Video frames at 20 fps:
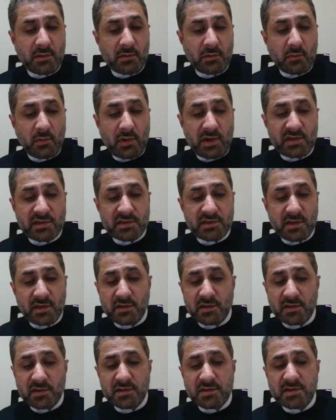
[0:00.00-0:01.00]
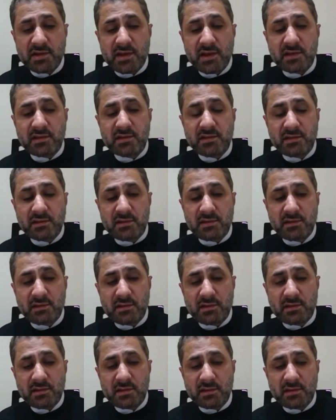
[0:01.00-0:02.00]
whilst others said
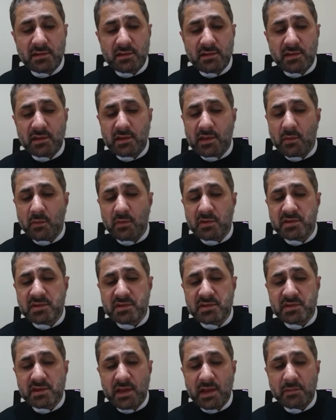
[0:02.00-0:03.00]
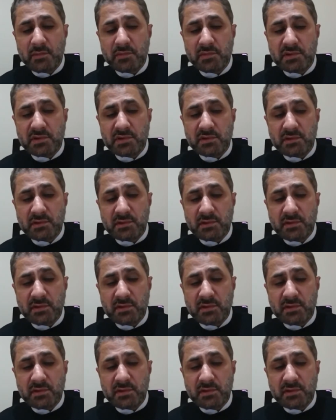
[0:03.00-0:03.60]
that they were slapped.